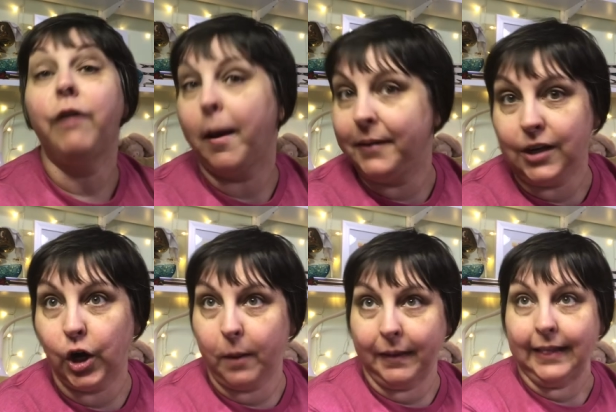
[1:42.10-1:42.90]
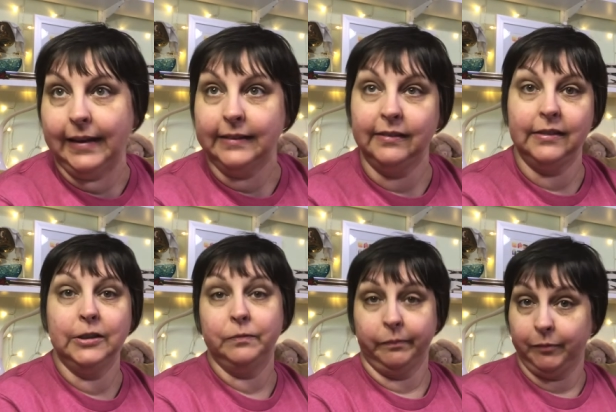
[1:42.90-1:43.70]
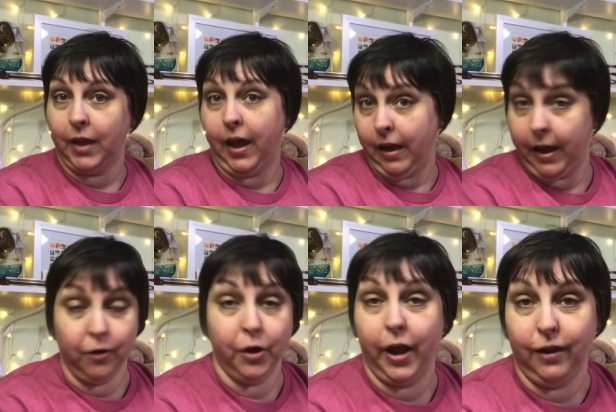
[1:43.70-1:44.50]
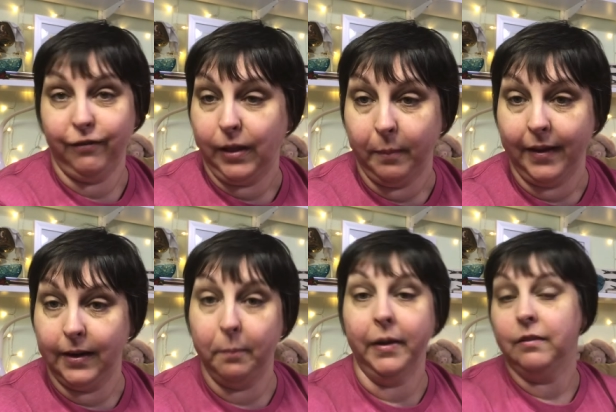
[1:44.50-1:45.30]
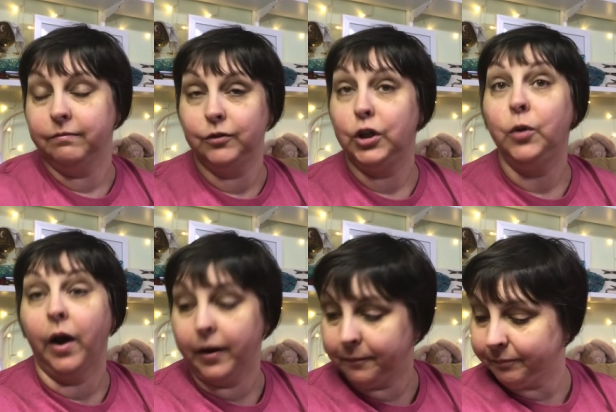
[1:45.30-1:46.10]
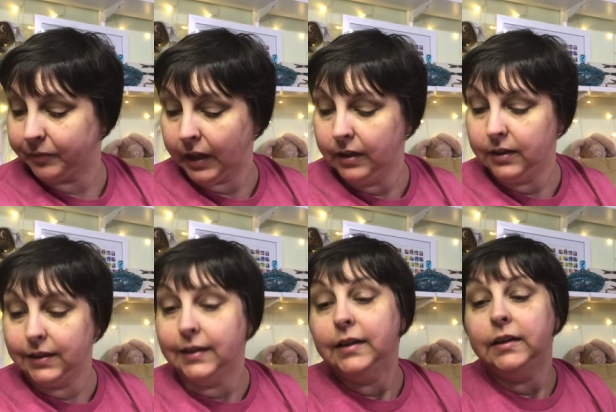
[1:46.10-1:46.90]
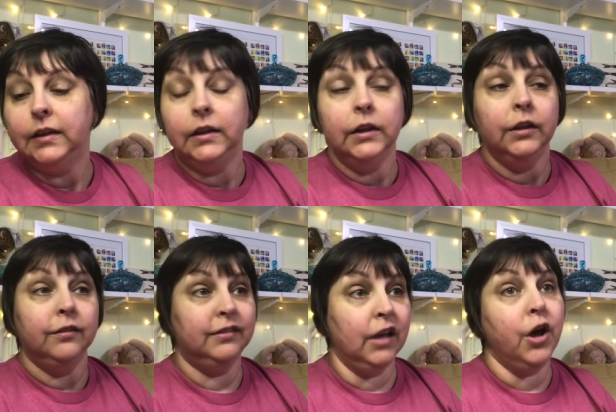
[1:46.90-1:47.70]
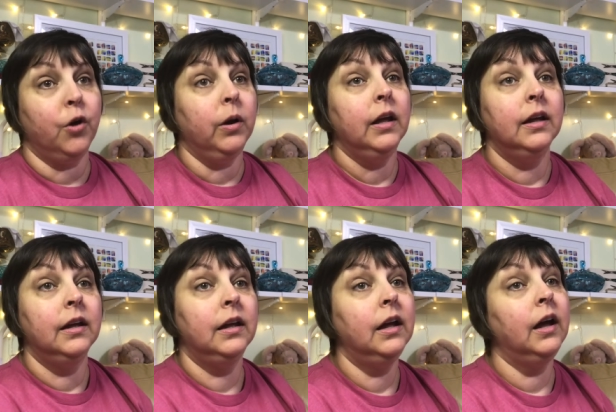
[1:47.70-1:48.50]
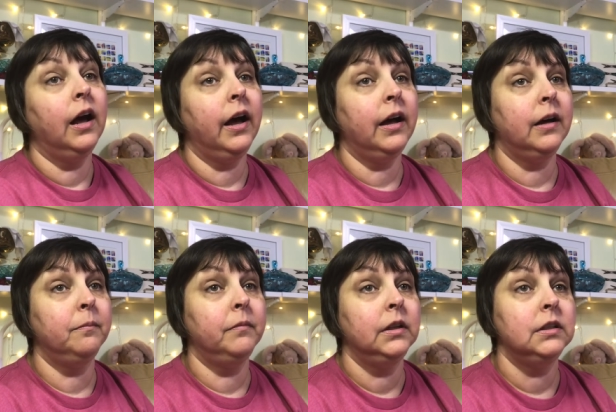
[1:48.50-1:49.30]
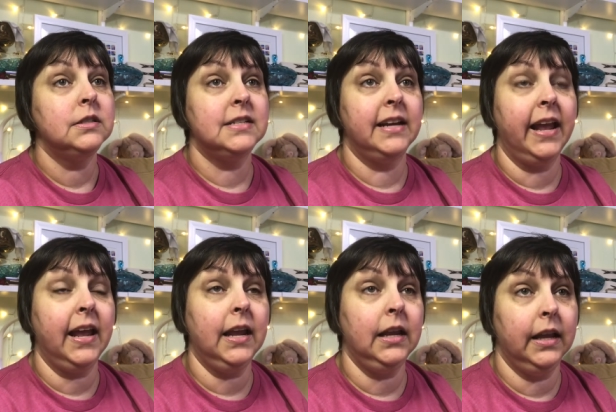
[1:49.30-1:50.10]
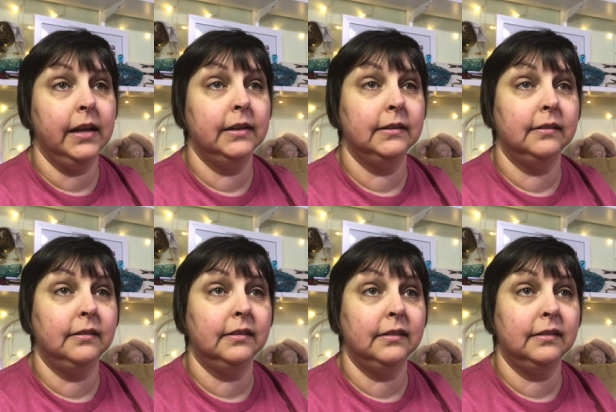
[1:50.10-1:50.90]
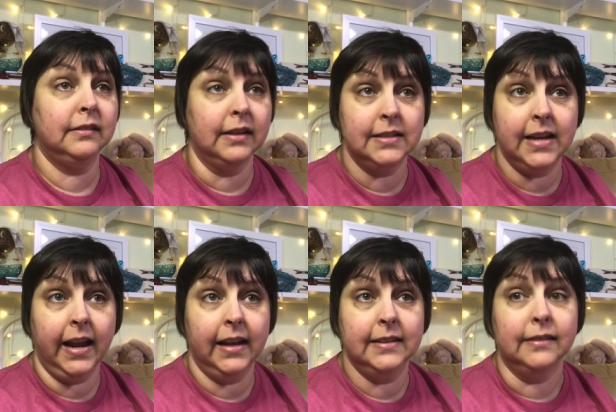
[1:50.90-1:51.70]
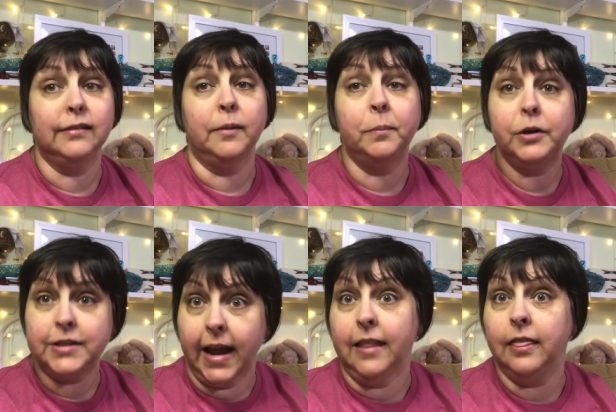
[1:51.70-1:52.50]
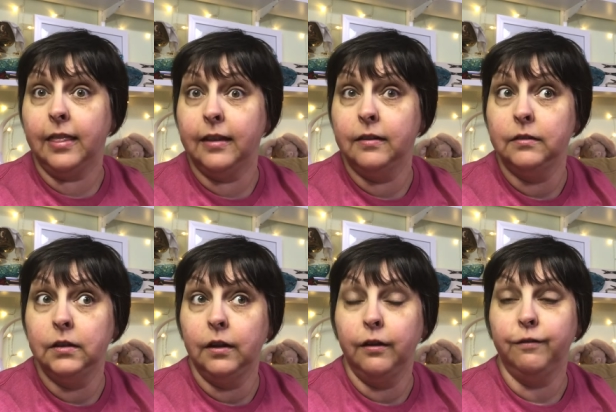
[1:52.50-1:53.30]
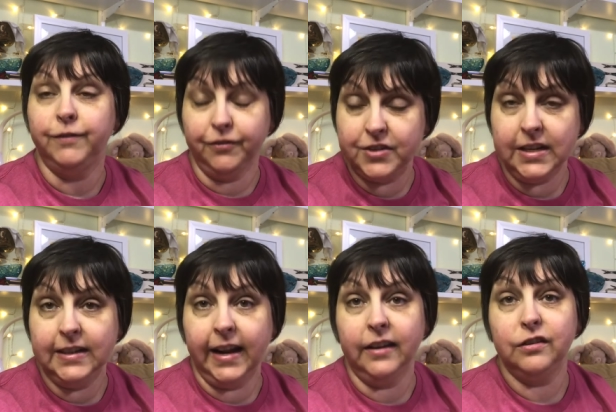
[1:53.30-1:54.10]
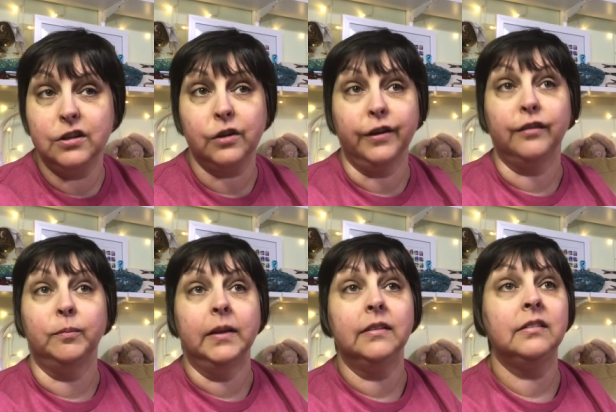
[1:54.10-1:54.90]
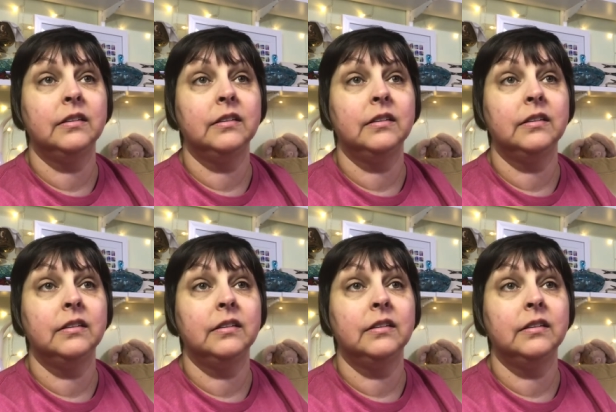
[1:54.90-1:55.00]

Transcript: Robin, you're on my list. I don't know how you feel about it, but you are. So, um, today is Sunday, December 10th, 15 days to Christmas.